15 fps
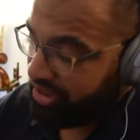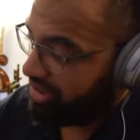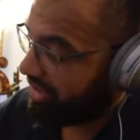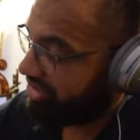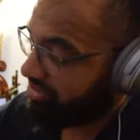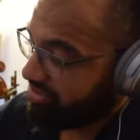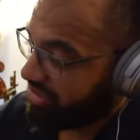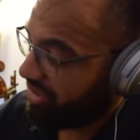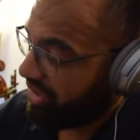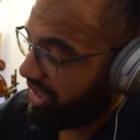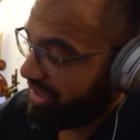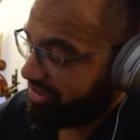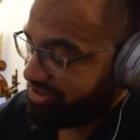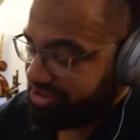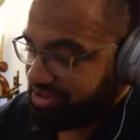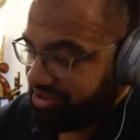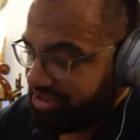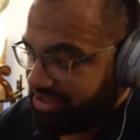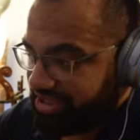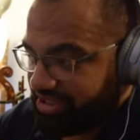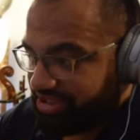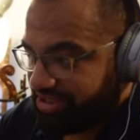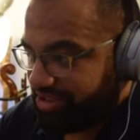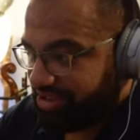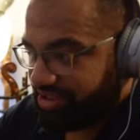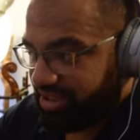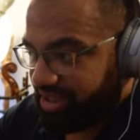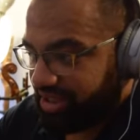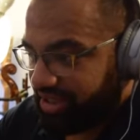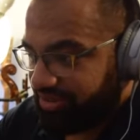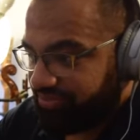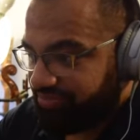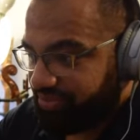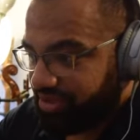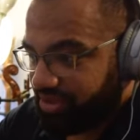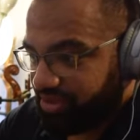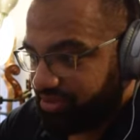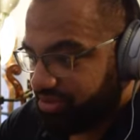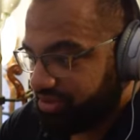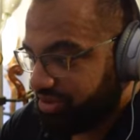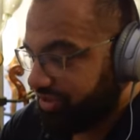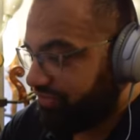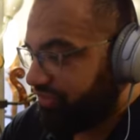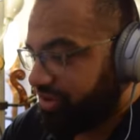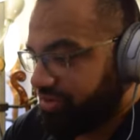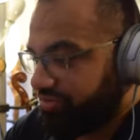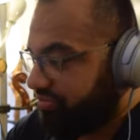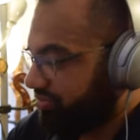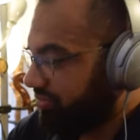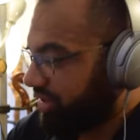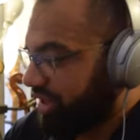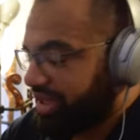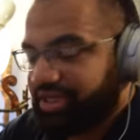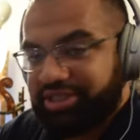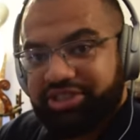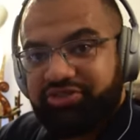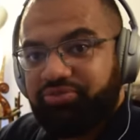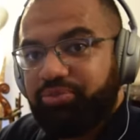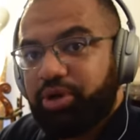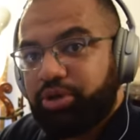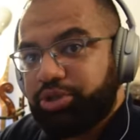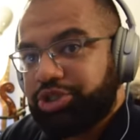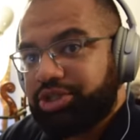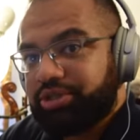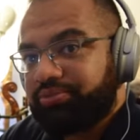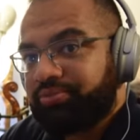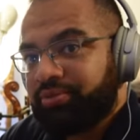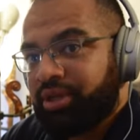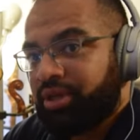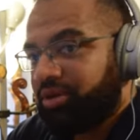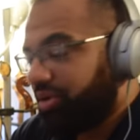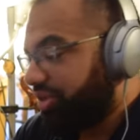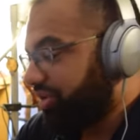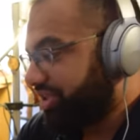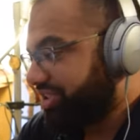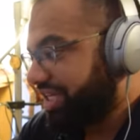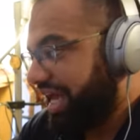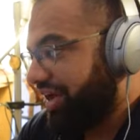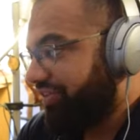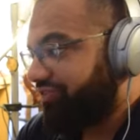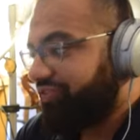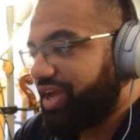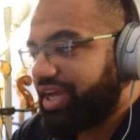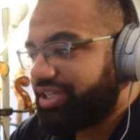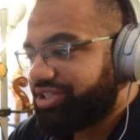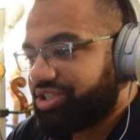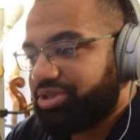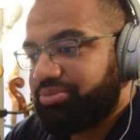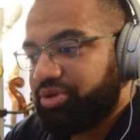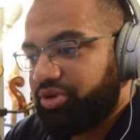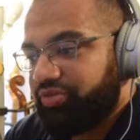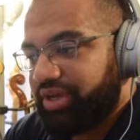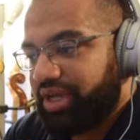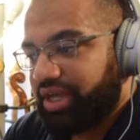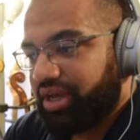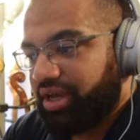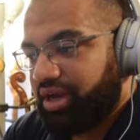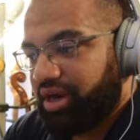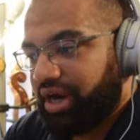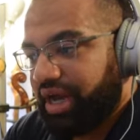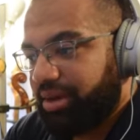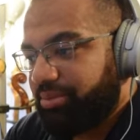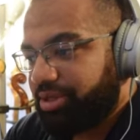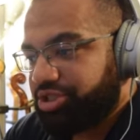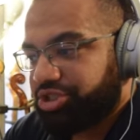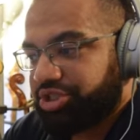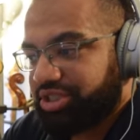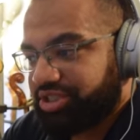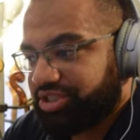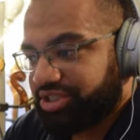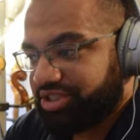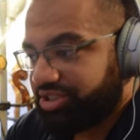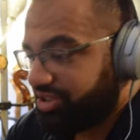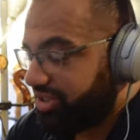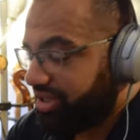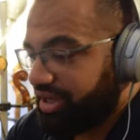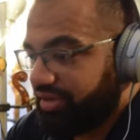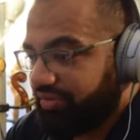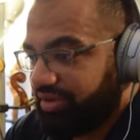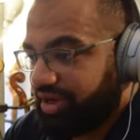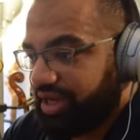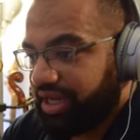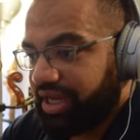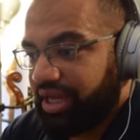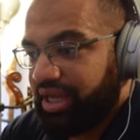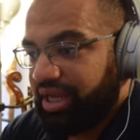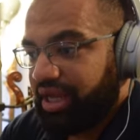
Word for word: That's what it allows you to sense, uh, you know, different kinds of motion, whether it's how fast you're moving or how much distance you're covering.